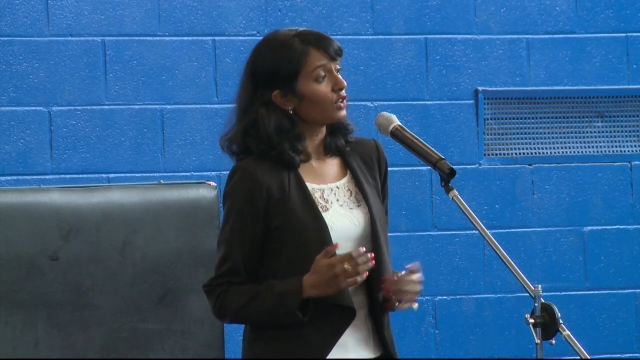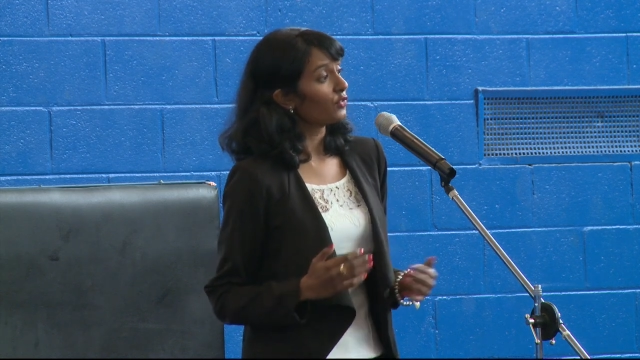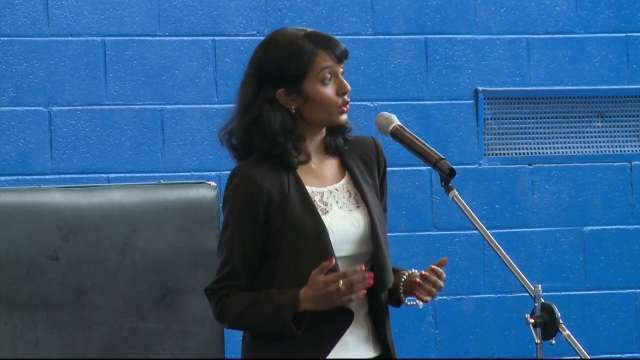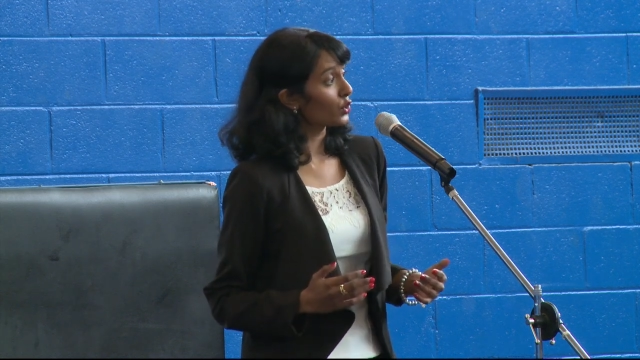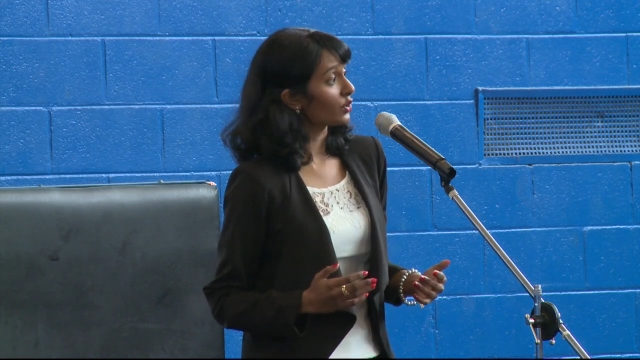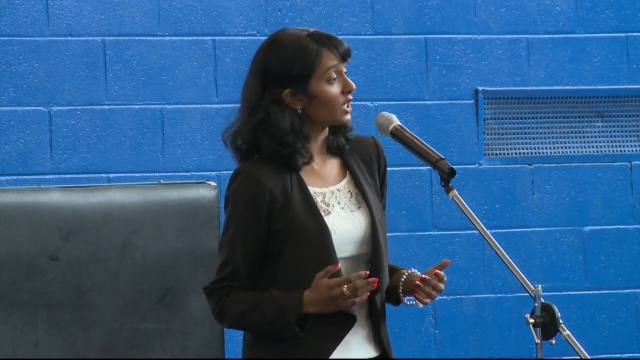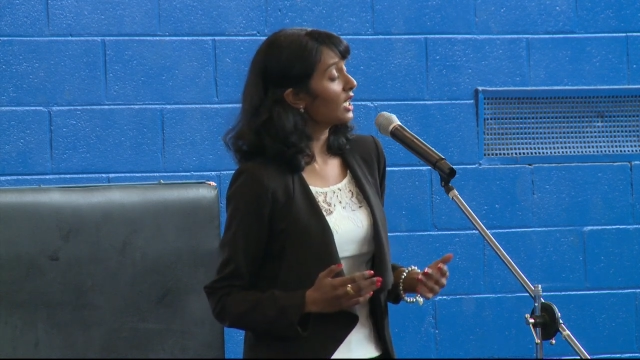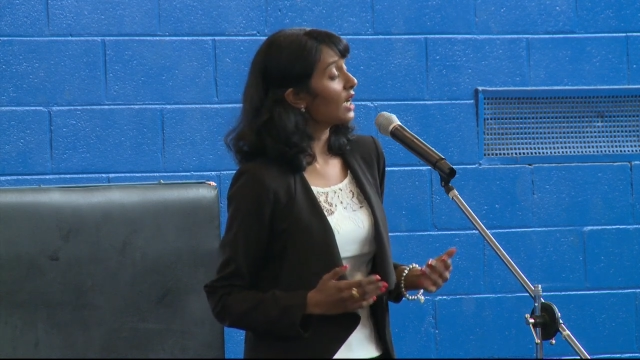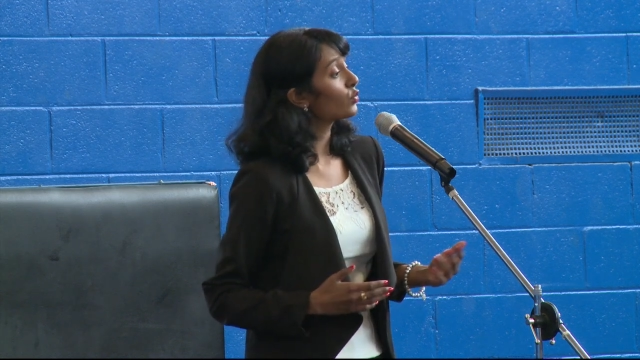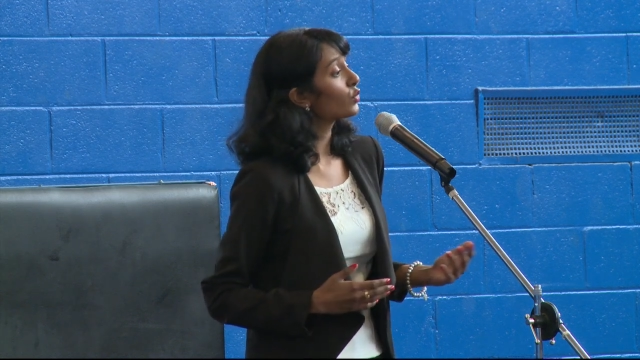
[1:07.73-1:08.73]
filtering
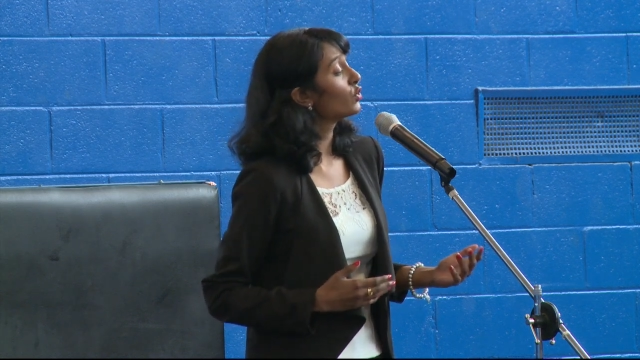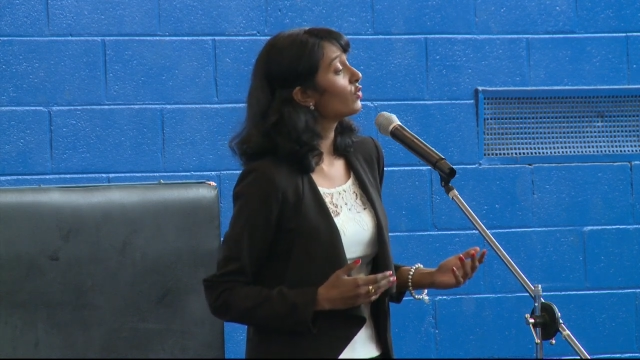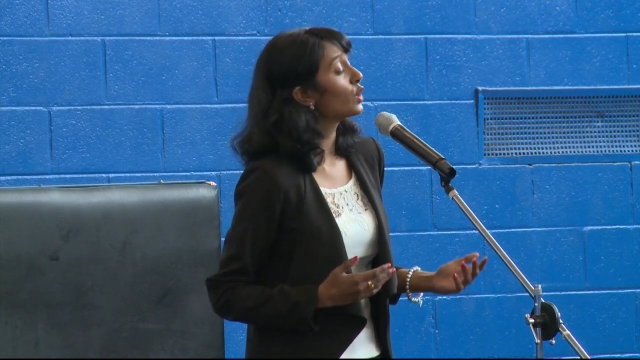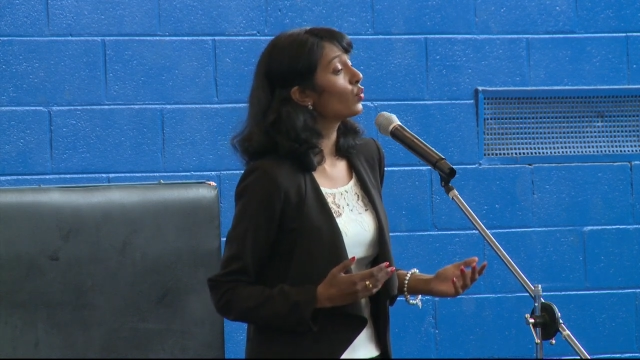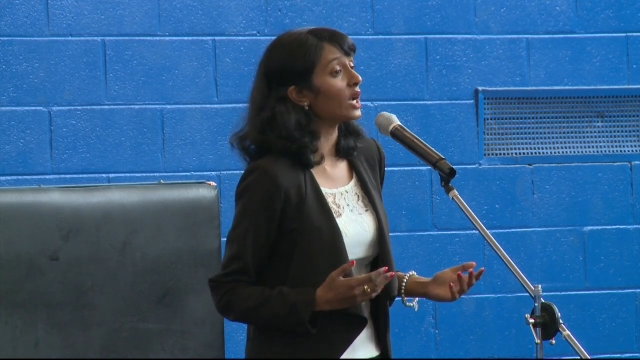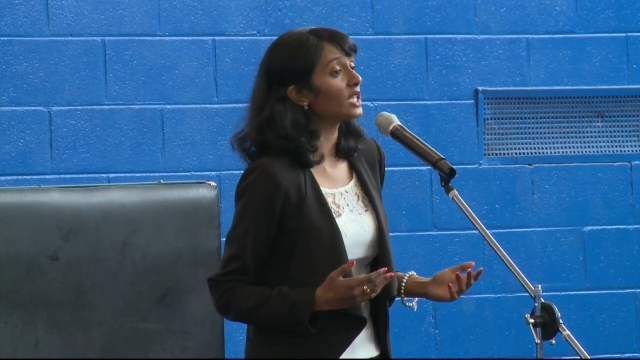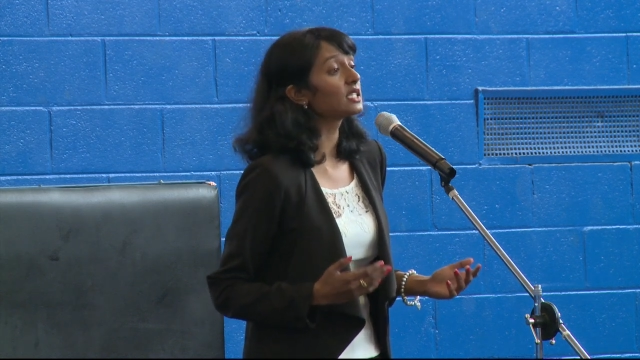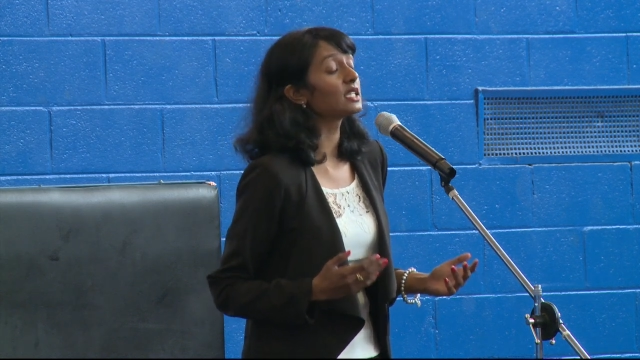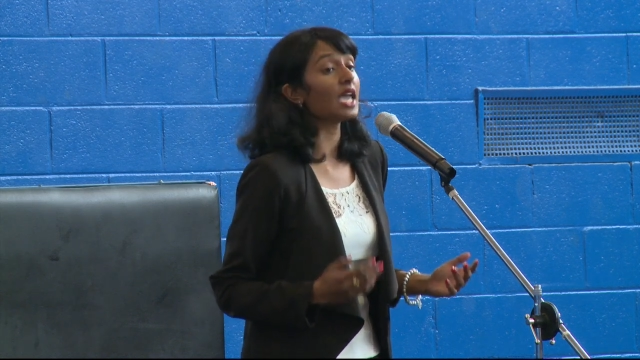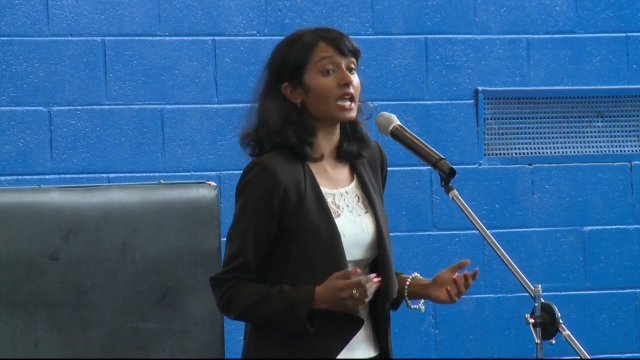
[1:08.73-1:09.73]
and removing
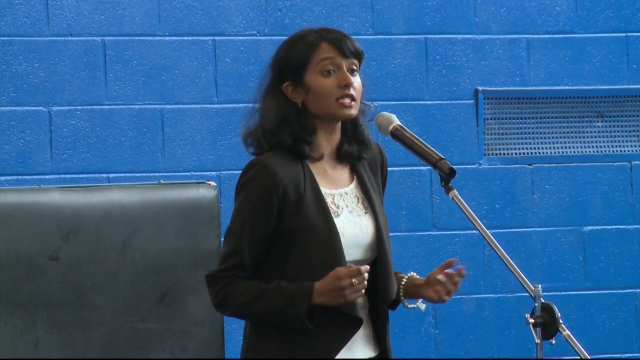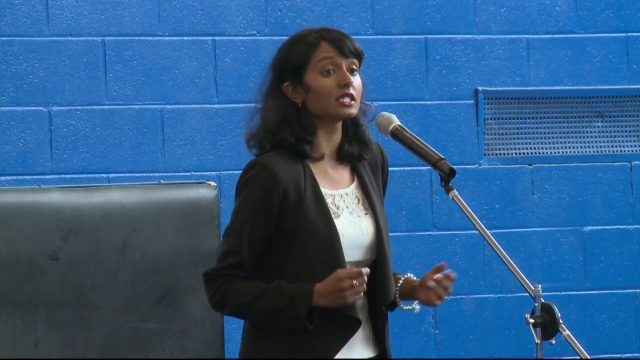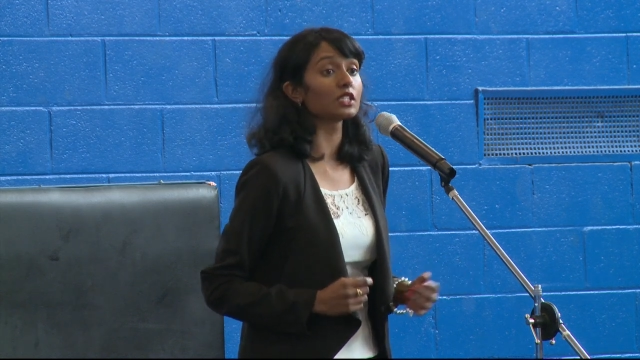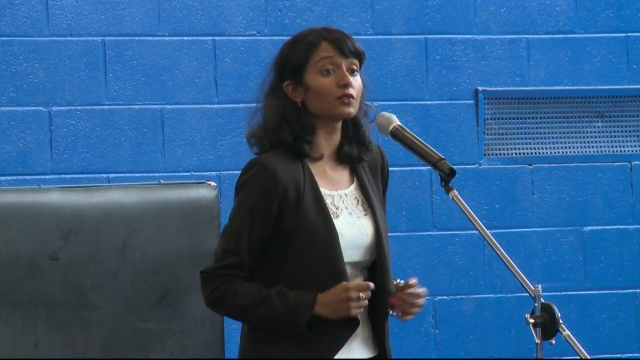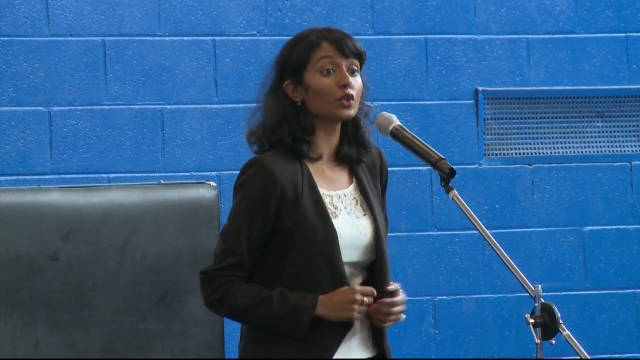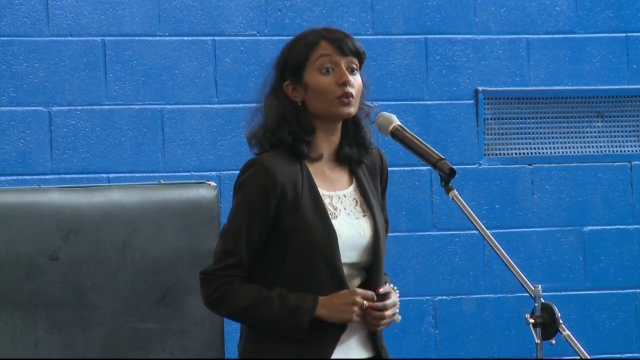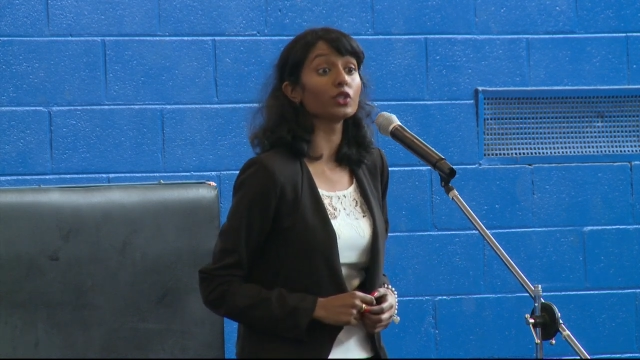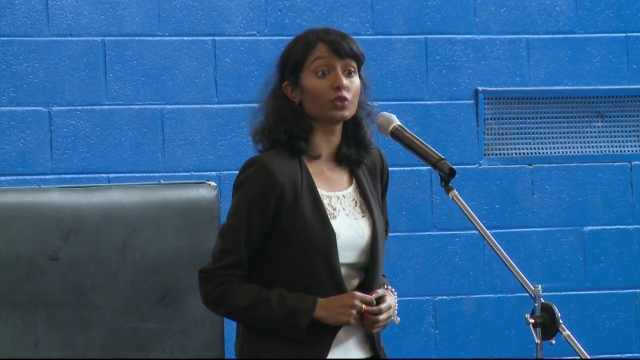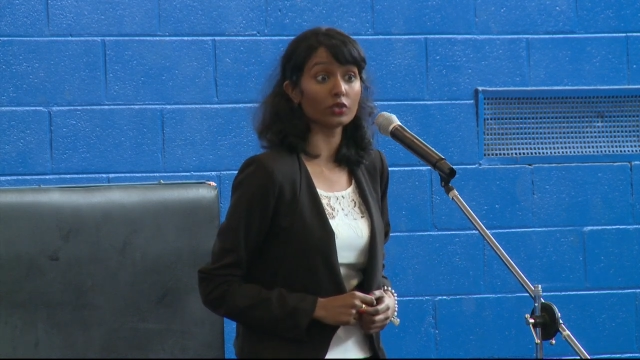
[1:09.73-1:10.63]
waste and excess fluid